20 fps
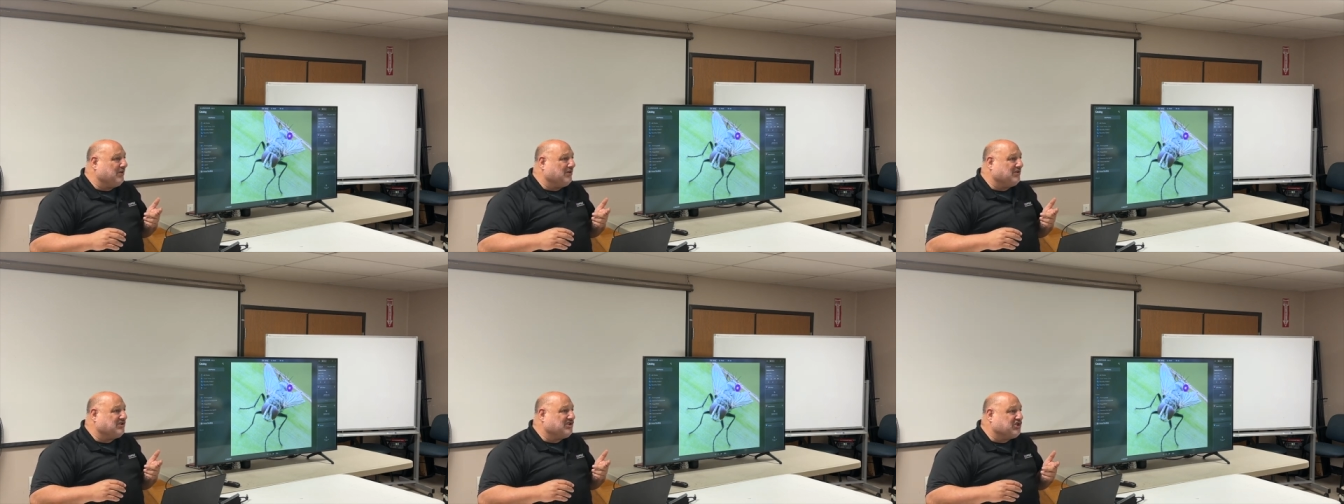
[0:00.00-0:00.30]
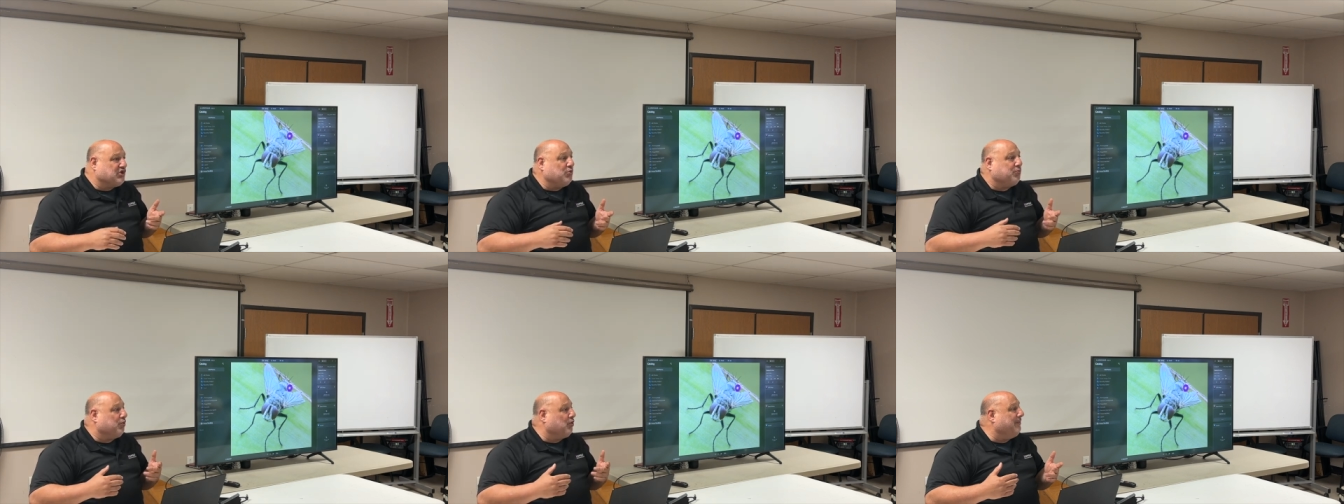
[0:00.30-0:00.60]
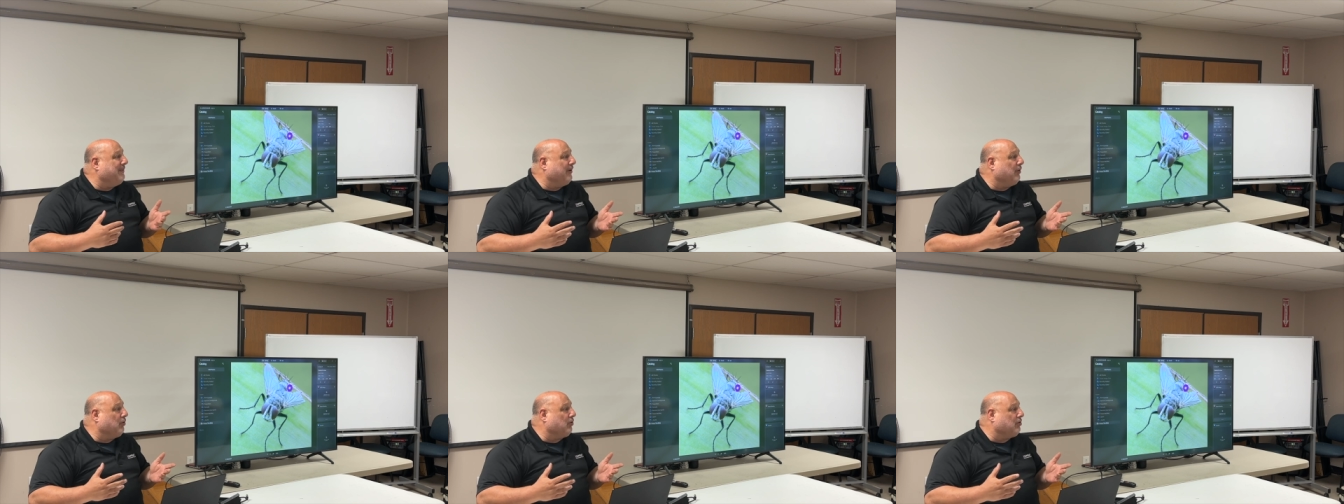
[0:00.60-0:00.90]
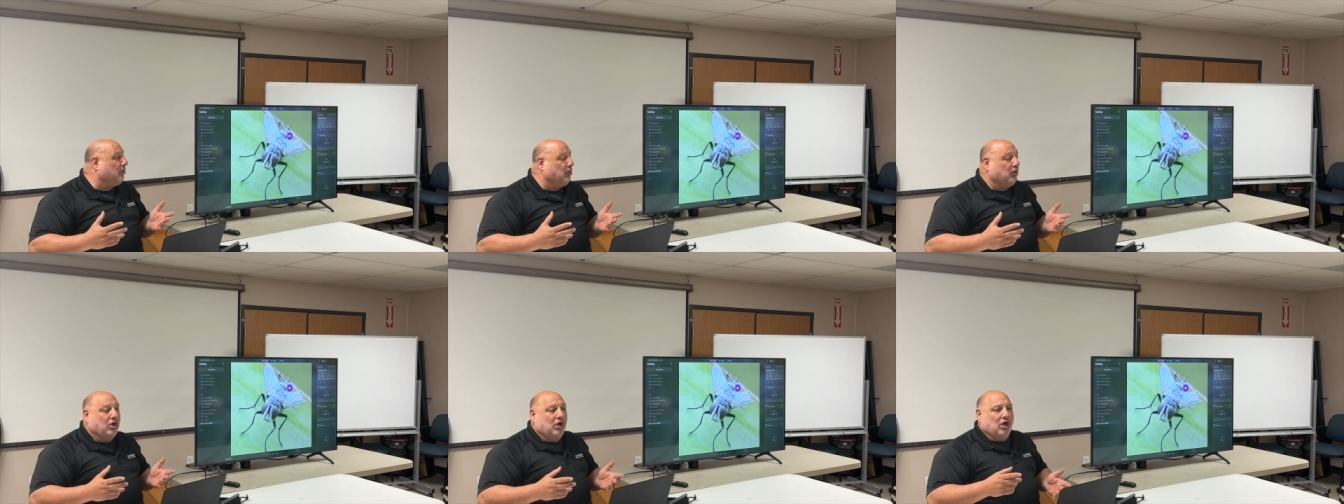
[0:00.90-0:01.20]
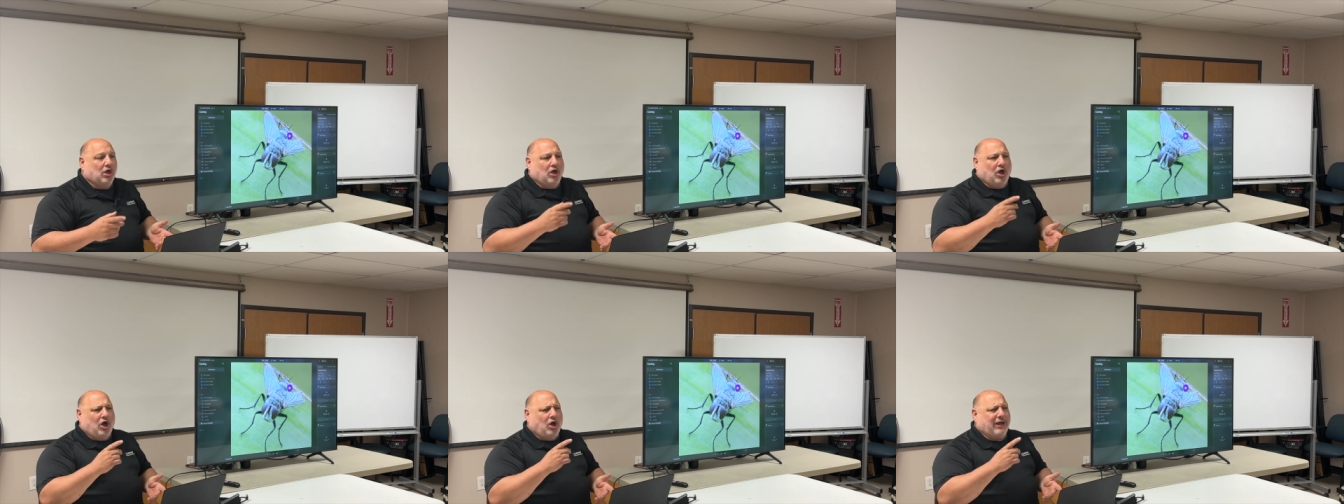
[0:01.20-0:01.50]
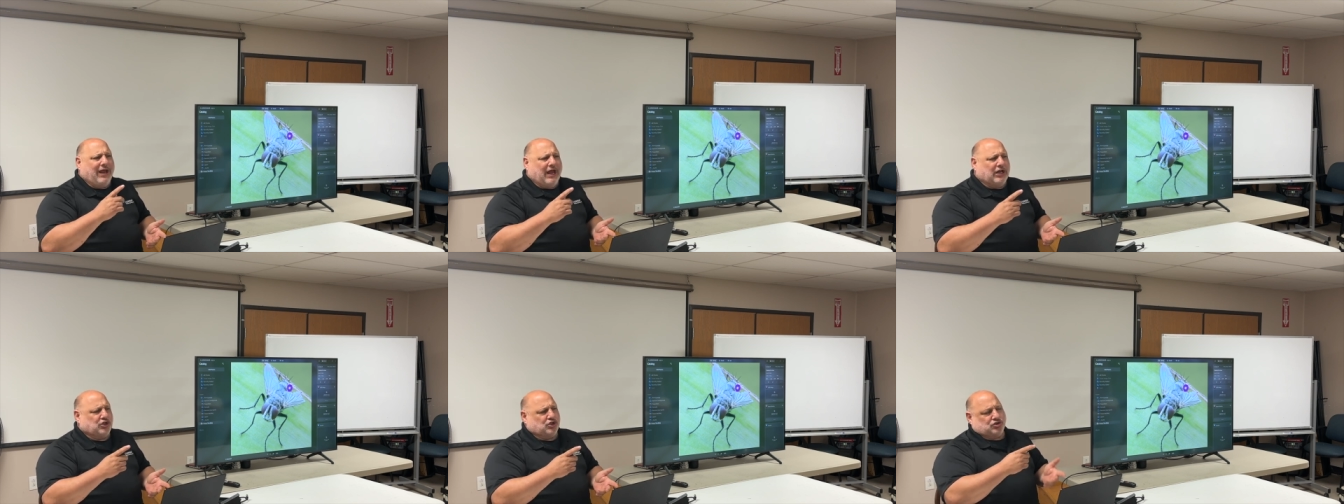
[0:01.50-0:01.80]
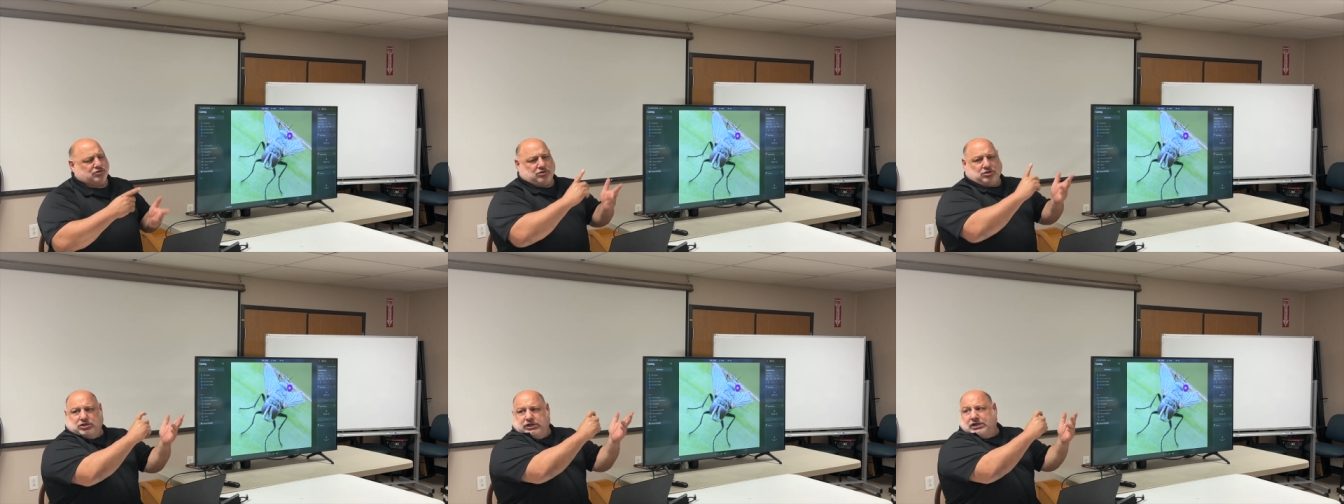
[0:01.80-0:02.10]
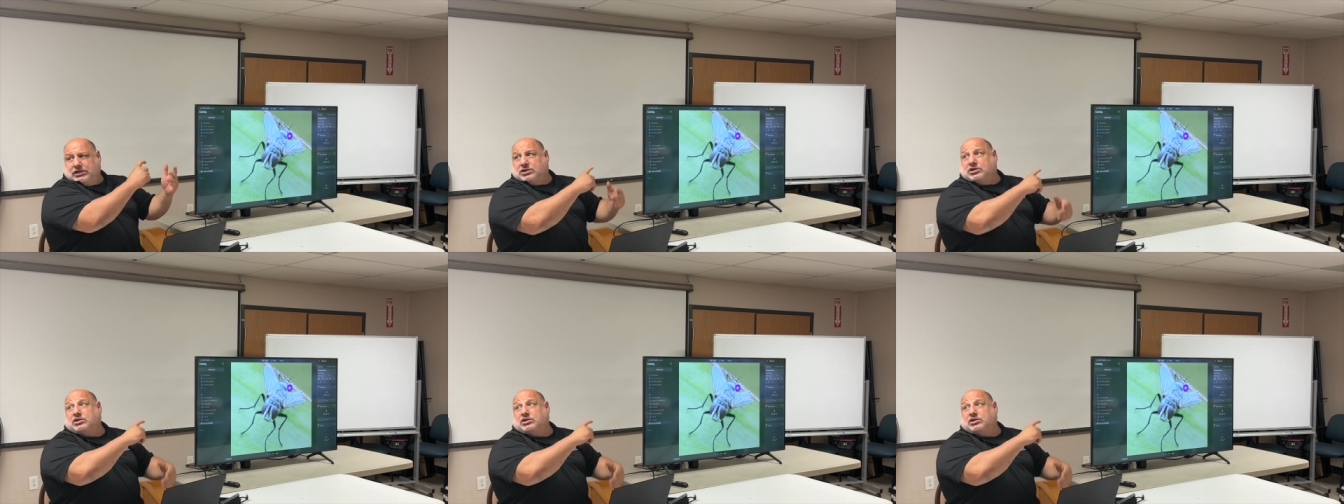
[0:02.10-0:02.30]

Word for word: super miracle. Oh yeah, just click,